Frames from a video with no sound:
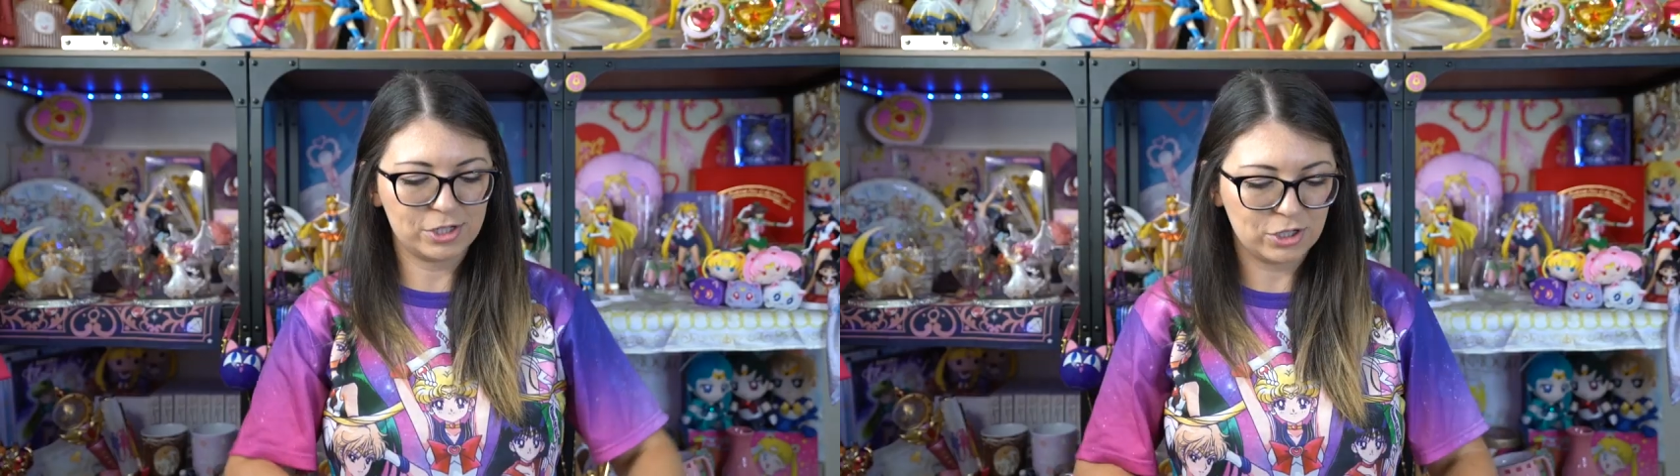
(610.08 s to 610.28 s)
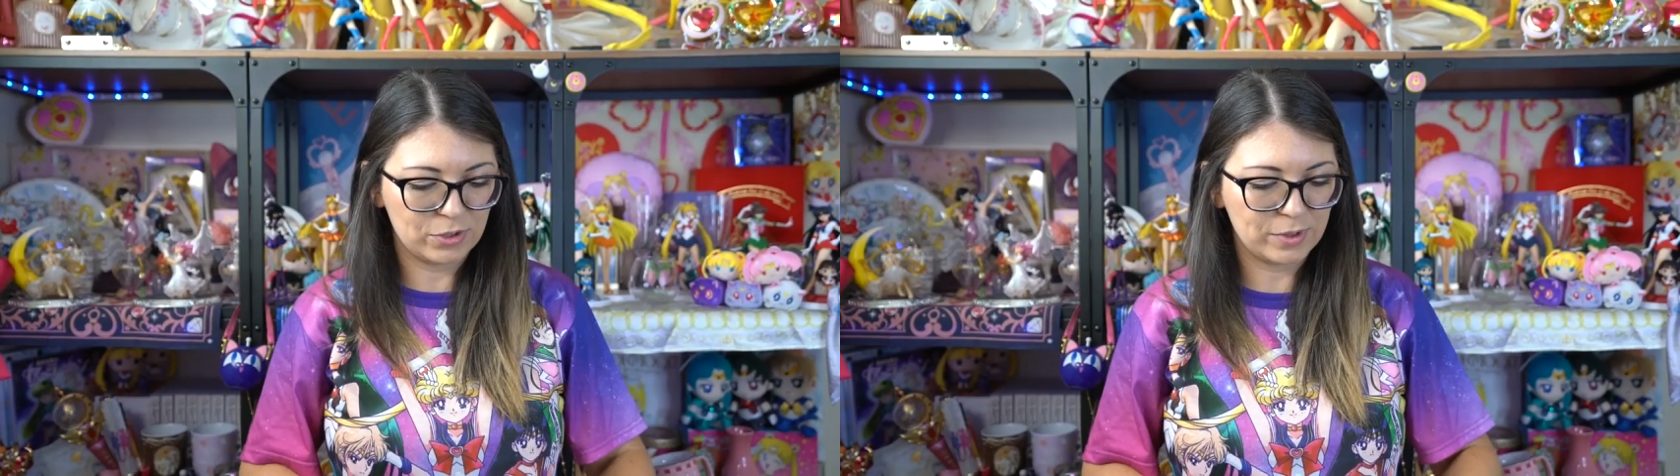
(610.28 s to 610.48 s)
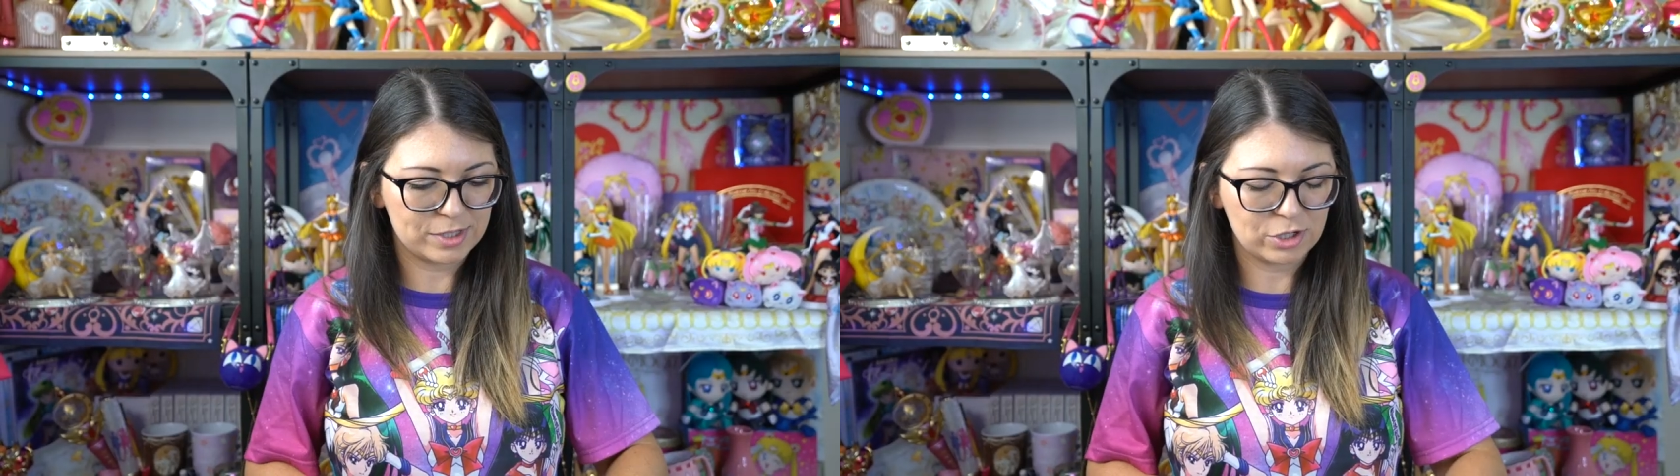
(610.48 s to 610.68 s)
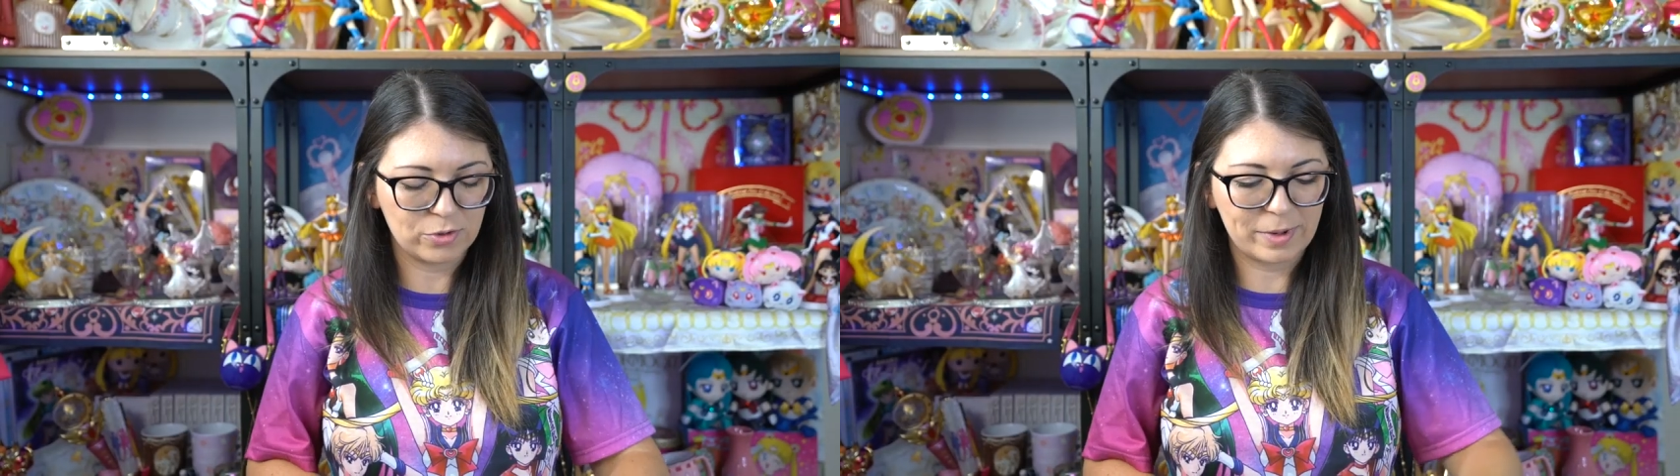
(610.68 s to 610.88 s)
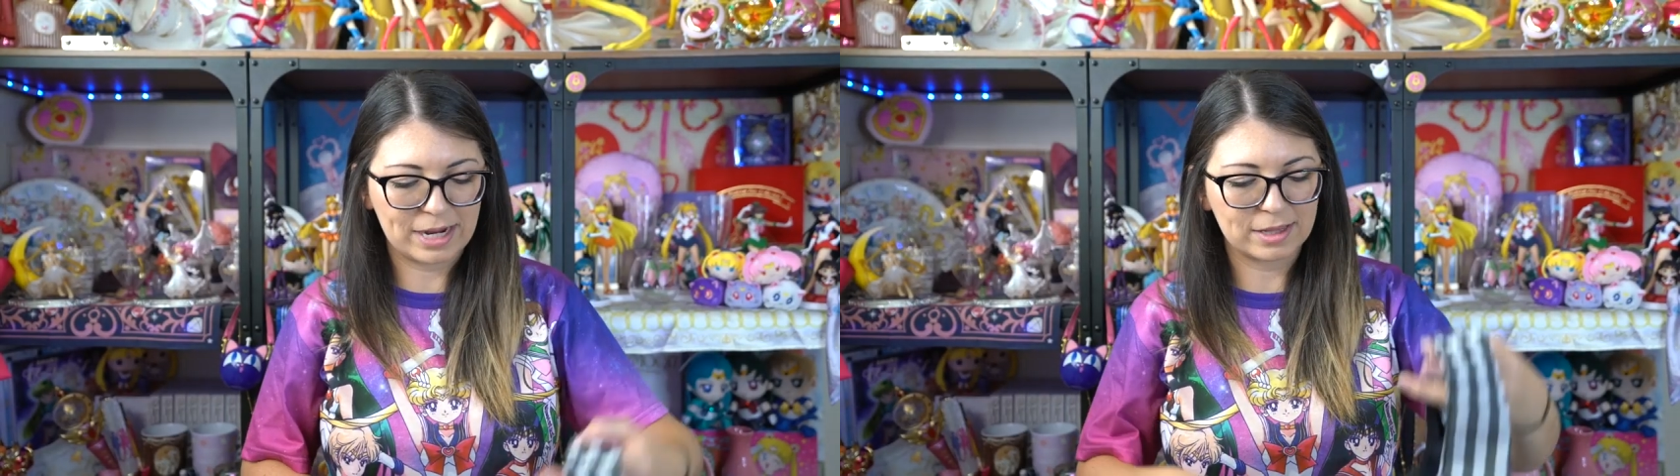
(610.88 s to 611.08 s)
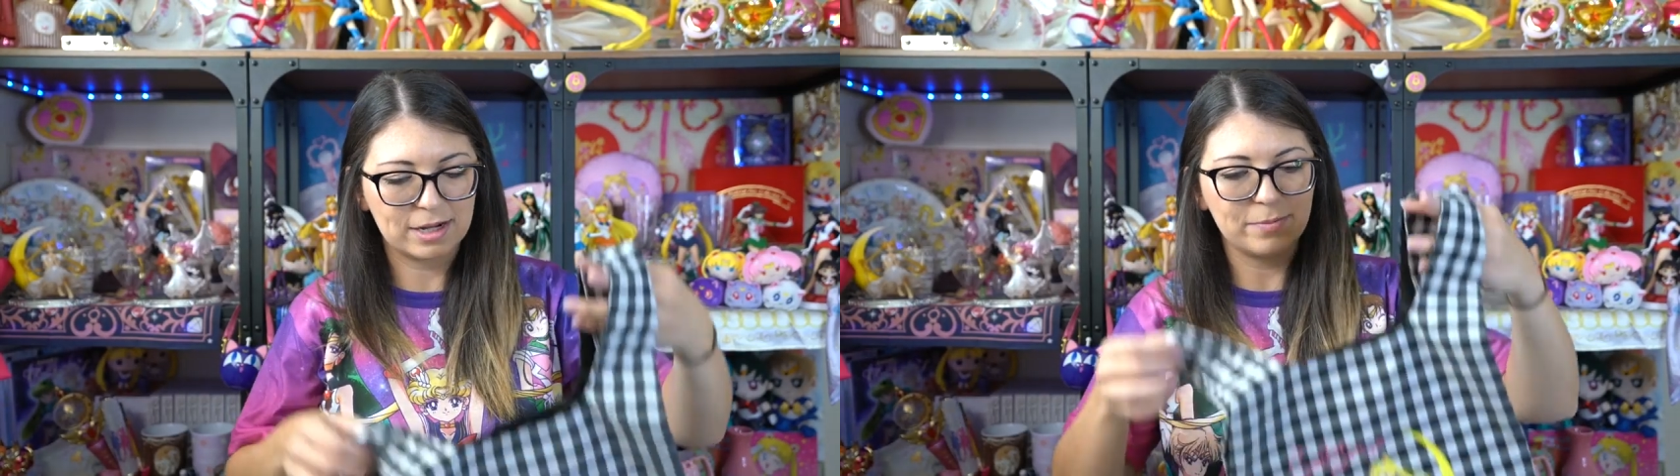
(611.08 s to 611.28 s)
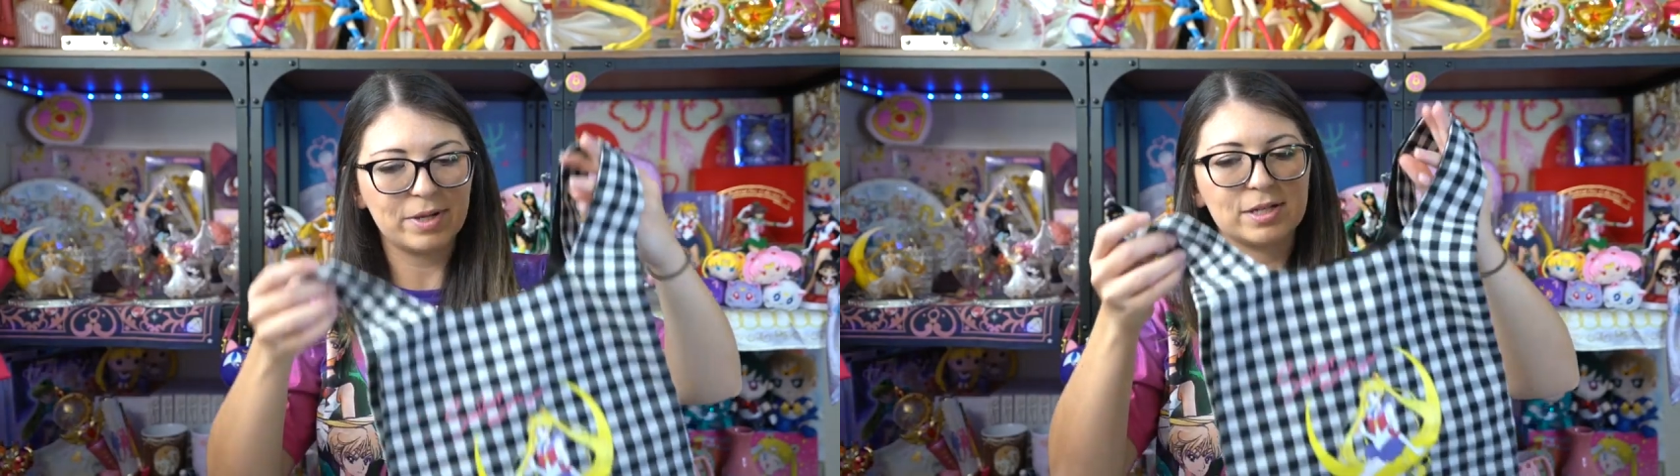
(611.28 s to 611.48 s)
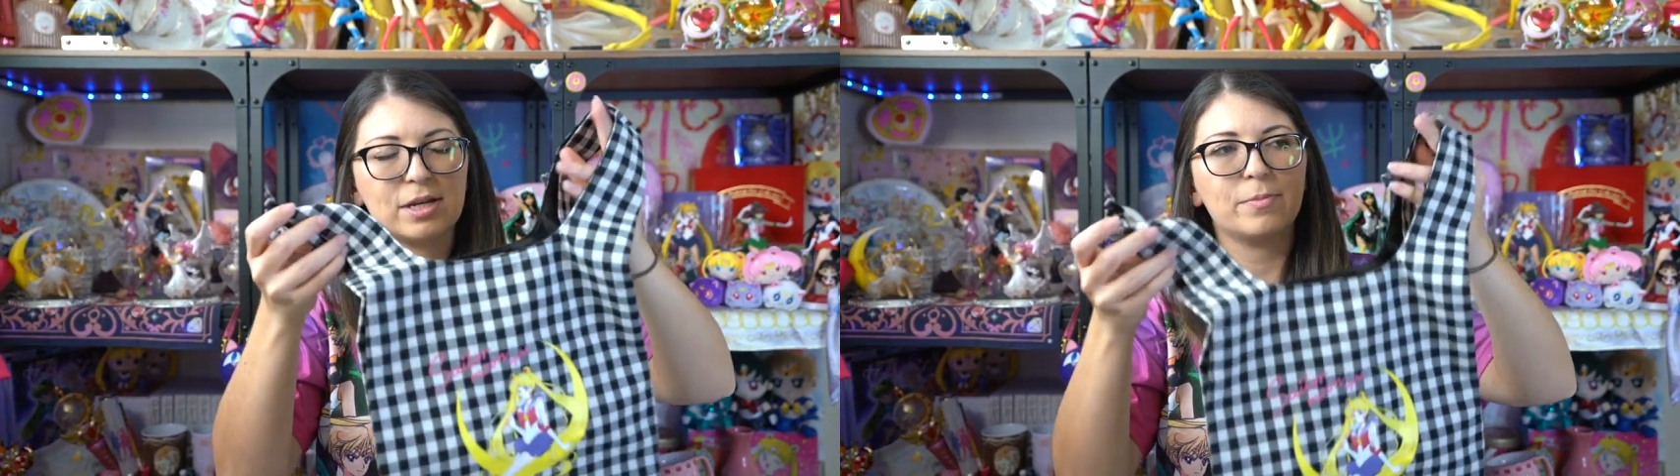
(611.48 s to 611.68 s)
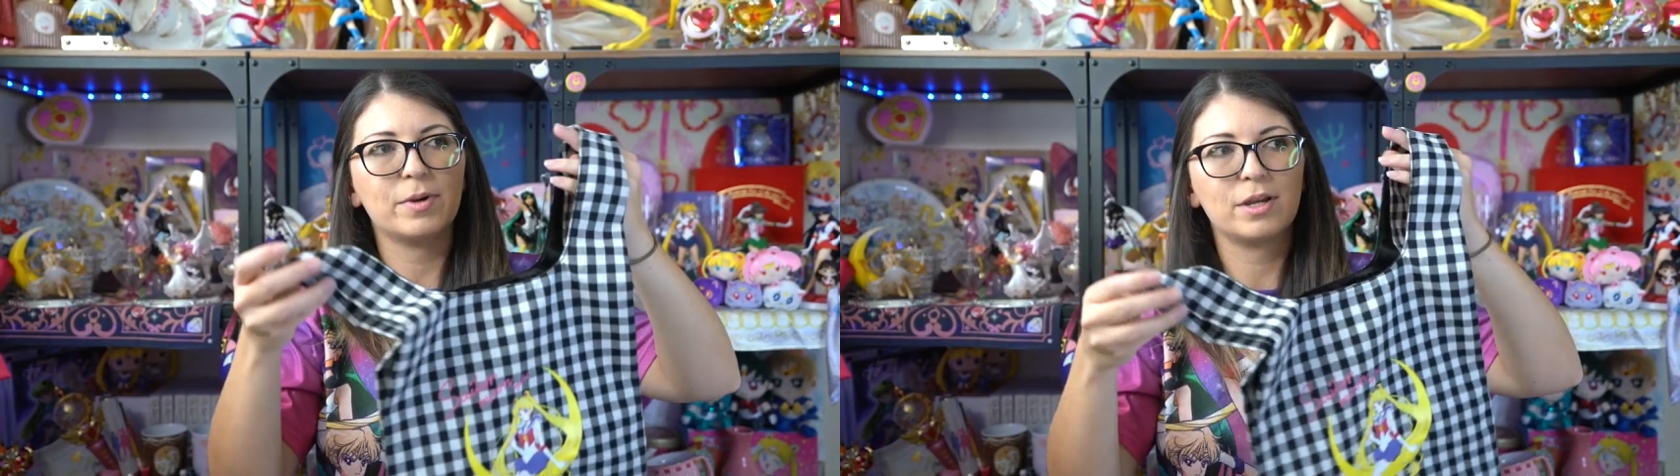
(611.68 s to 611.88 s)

to a tote bag that I picked up,